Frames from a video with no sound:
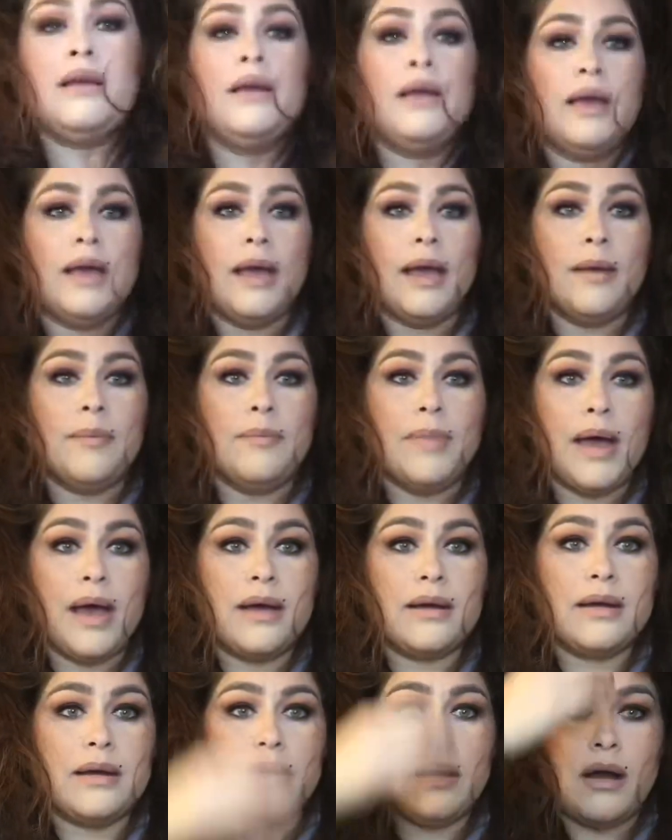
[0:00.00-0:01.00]
and
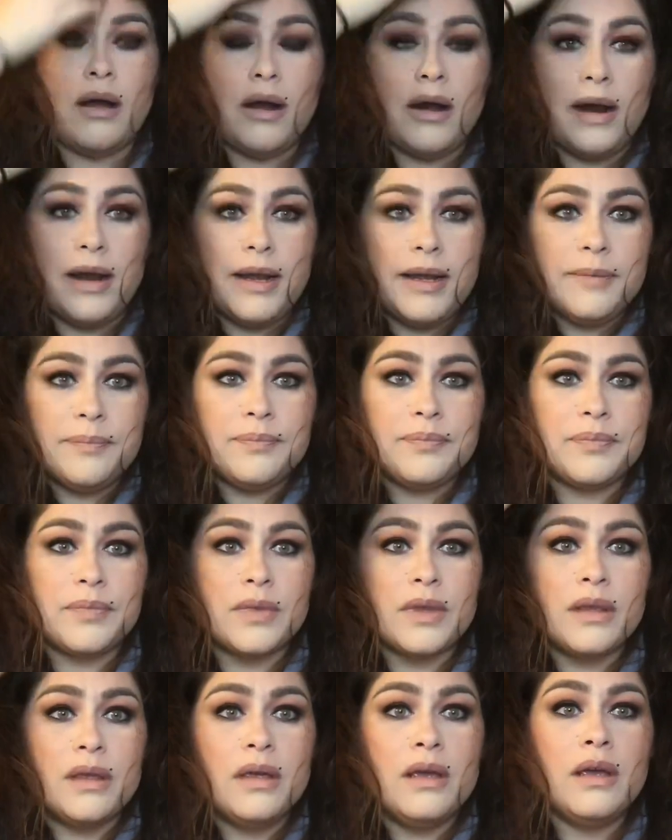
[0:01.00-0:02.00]
back. All right.
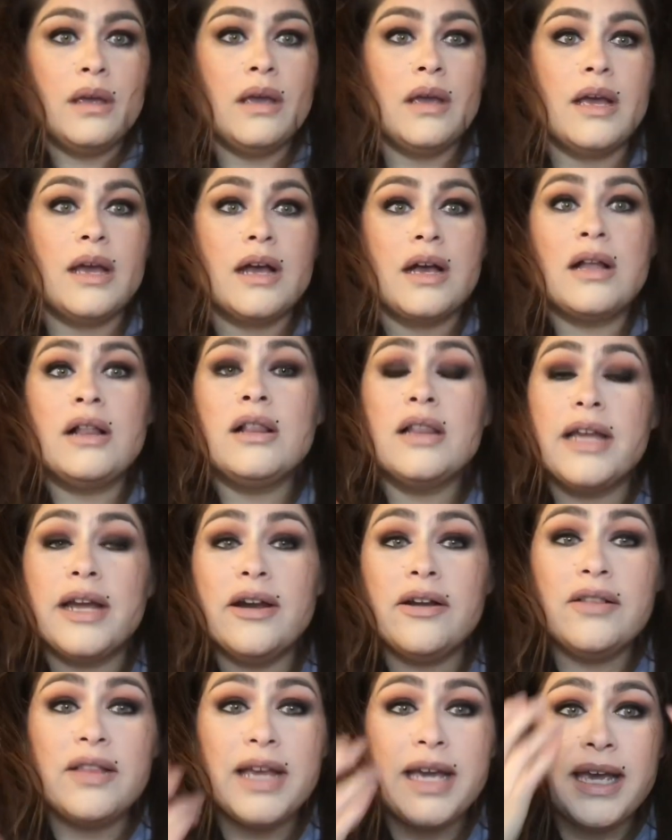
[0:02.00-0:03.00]

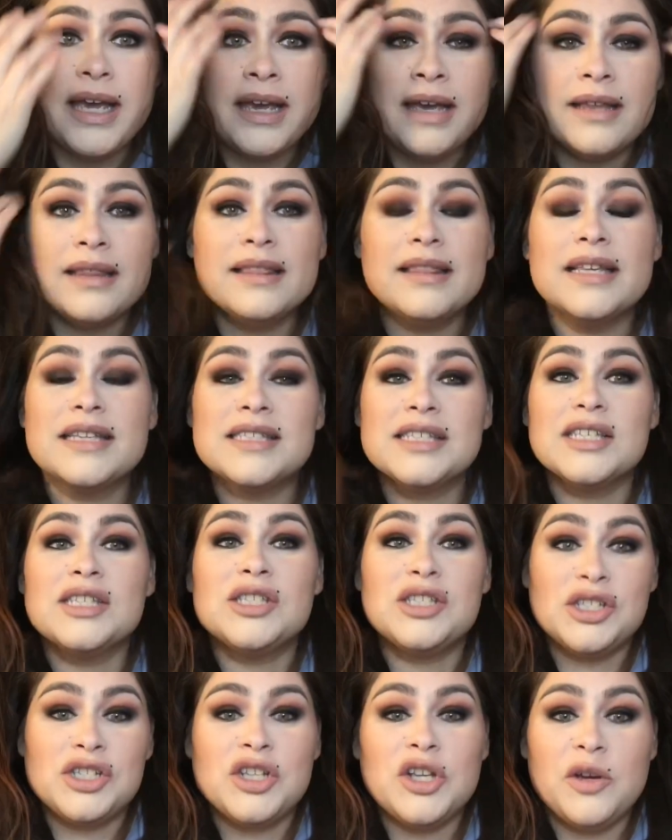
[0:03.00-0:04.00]
Clearly, this
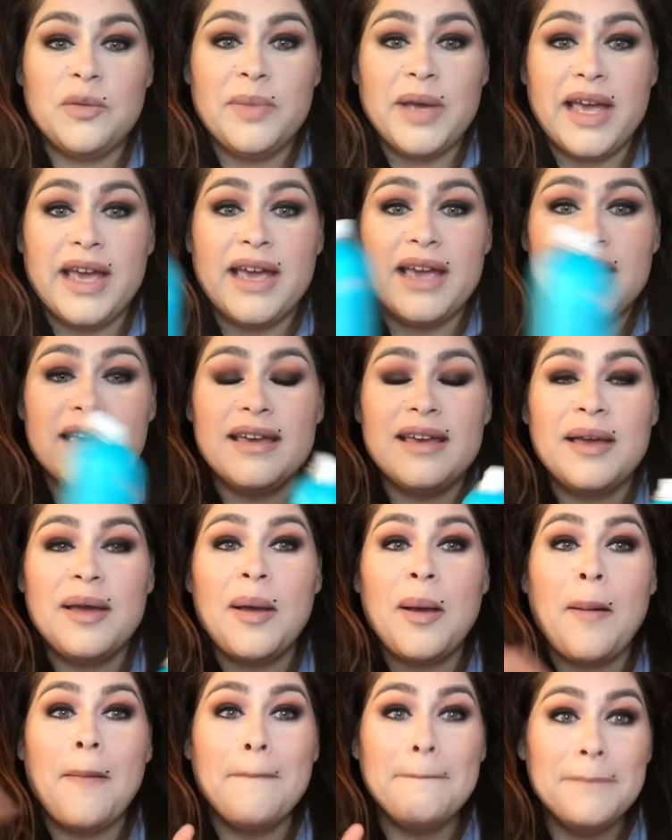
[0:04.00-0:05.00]
is too big,
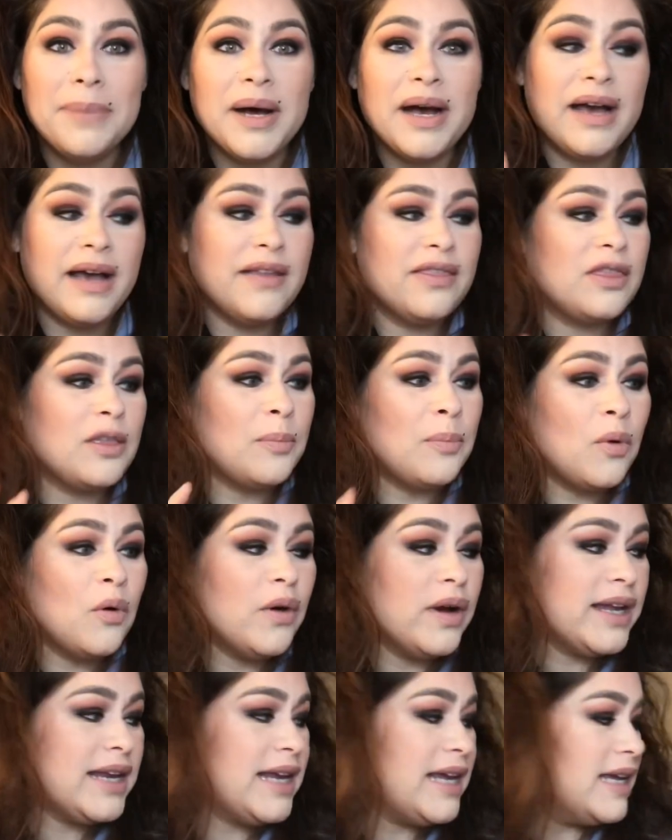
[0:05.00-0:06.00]
but the
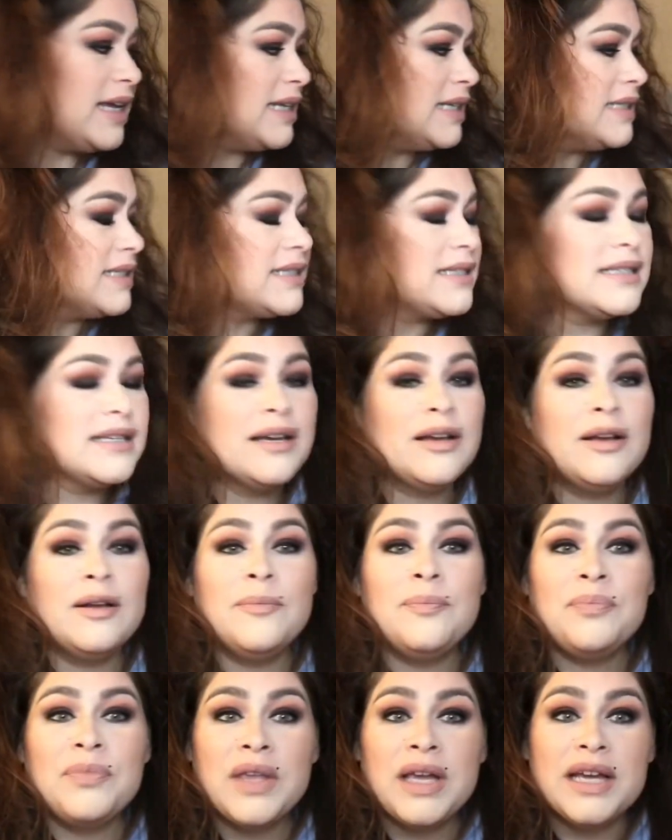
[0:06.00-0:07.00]
point is
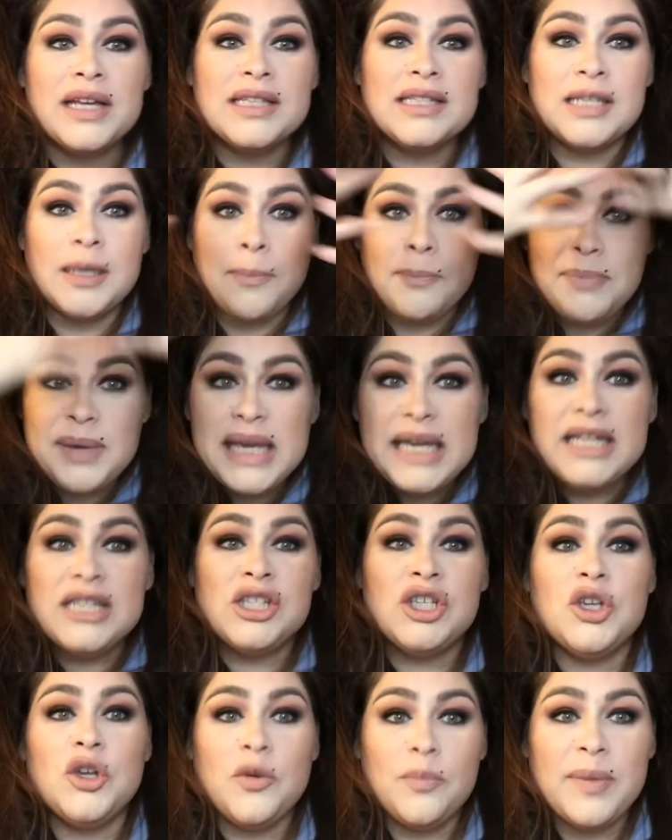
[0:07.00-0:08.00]
to be
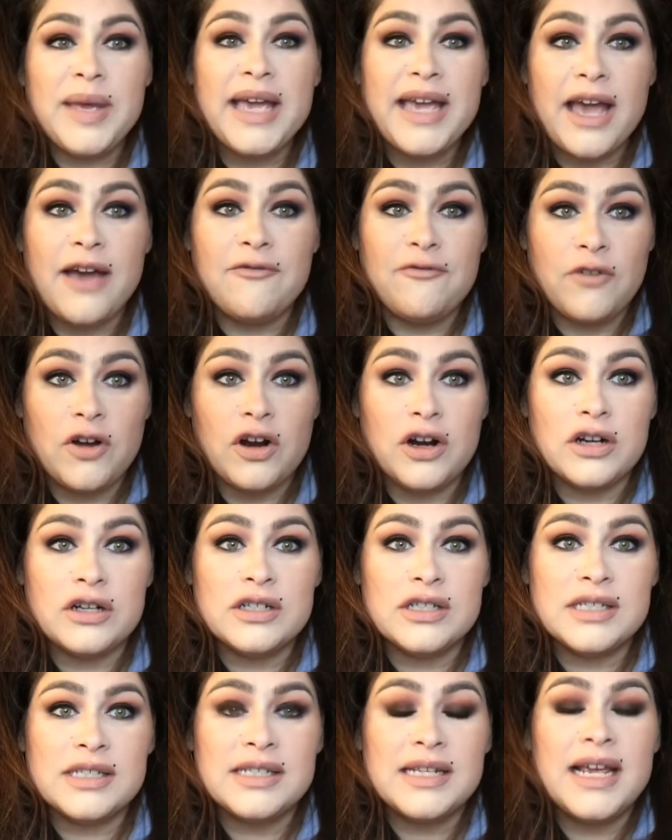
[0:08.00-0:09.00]
too big at
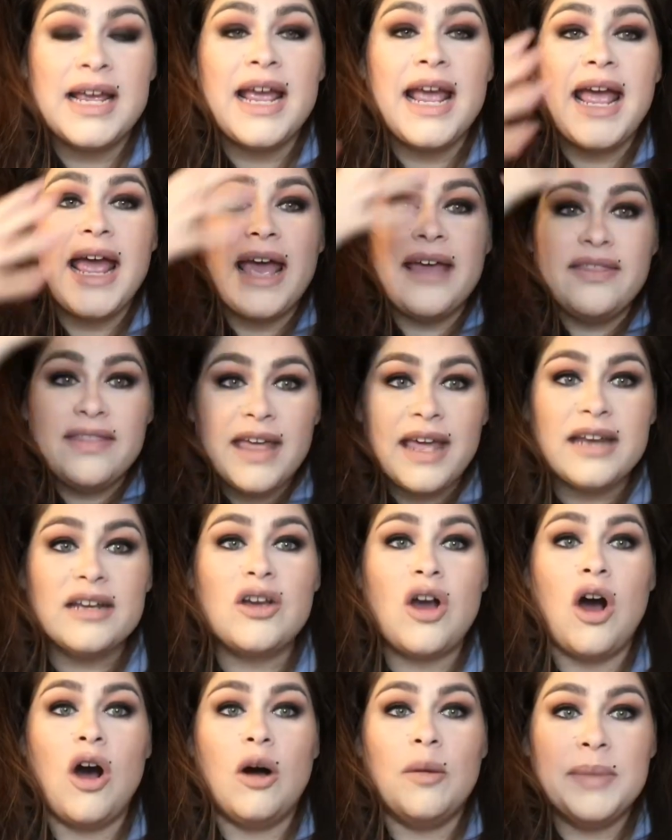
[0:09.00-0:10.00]
first and then
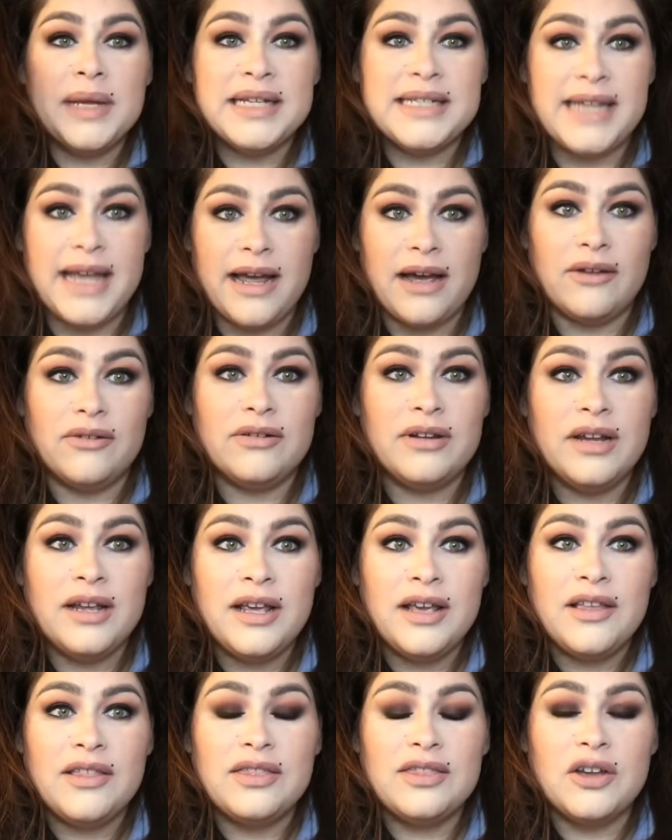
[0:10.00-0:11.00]
calm it down.
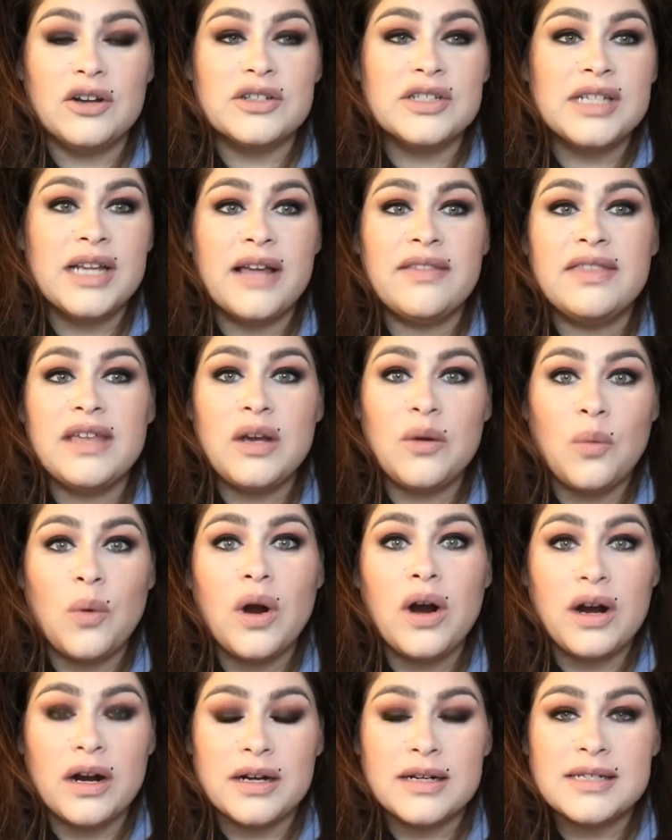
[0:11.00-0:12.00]
There's nothing
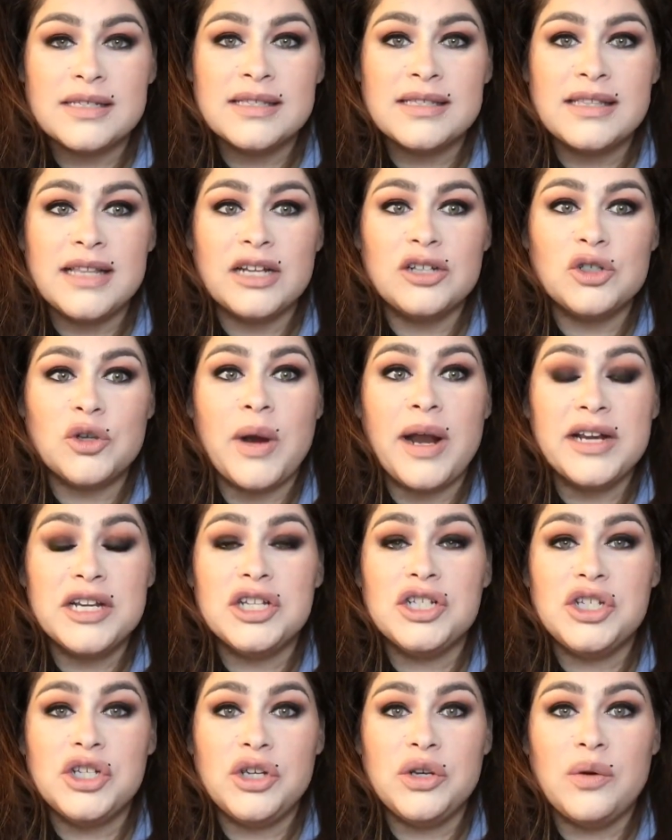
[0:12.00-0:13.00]
worse than trying to
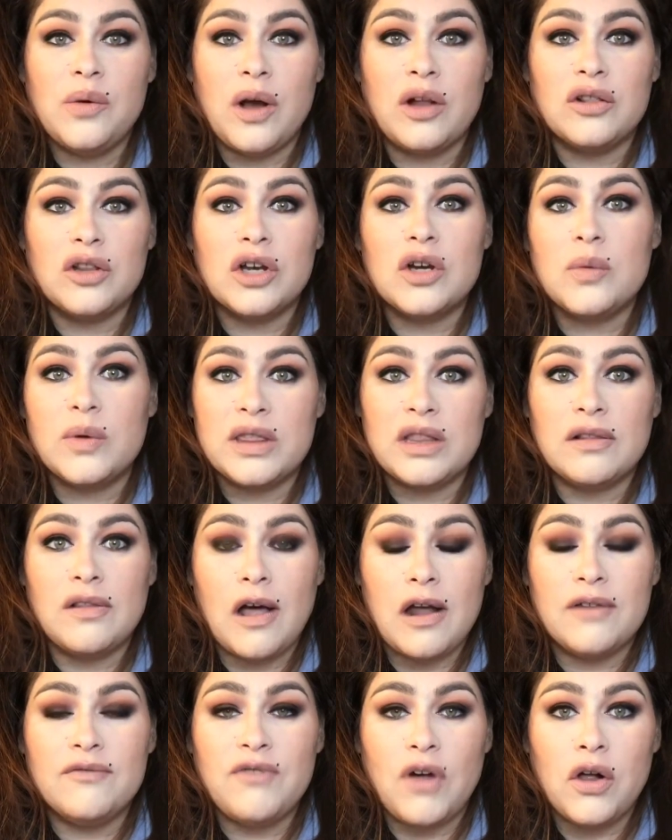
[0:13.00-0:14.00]
do a look with a
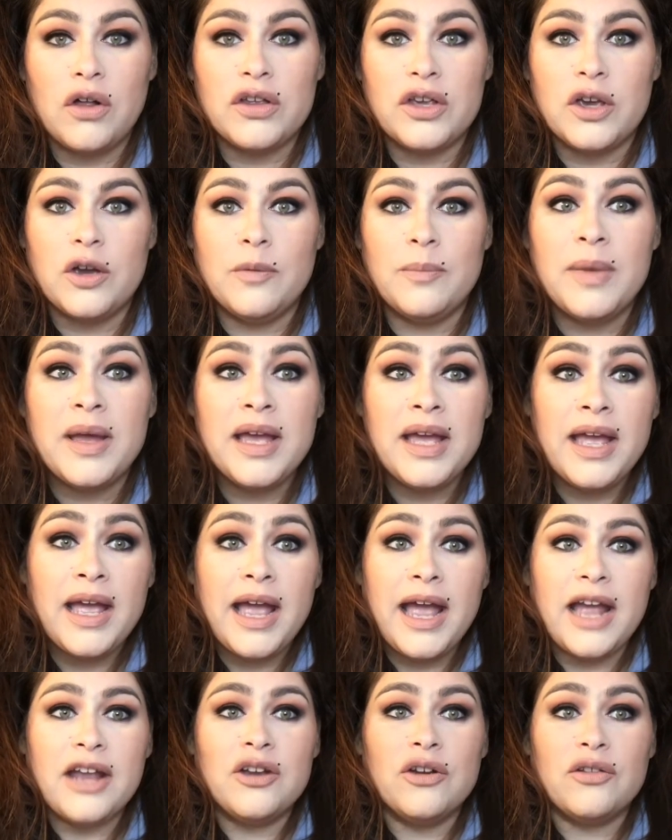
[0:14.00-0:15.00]
lot of volume
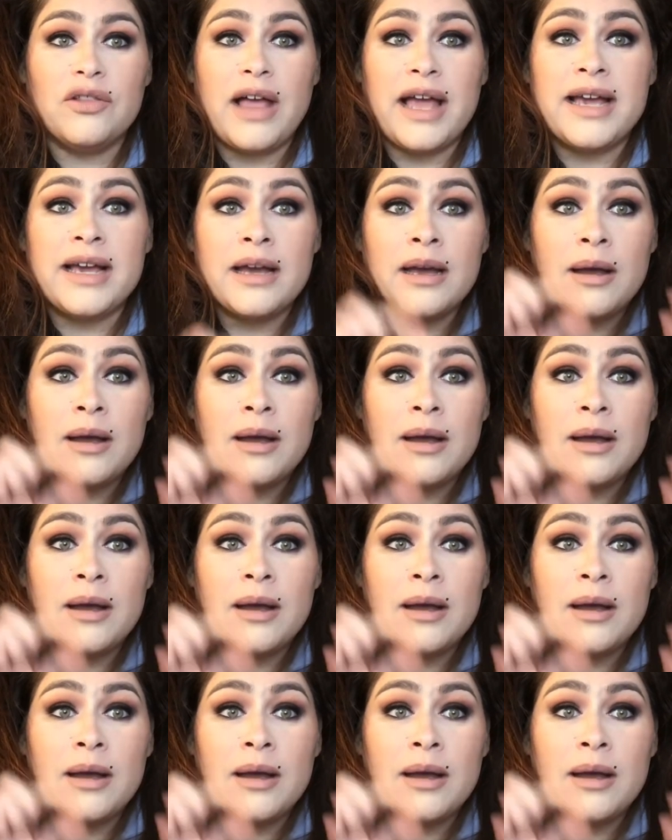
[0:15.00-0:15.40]
and you're like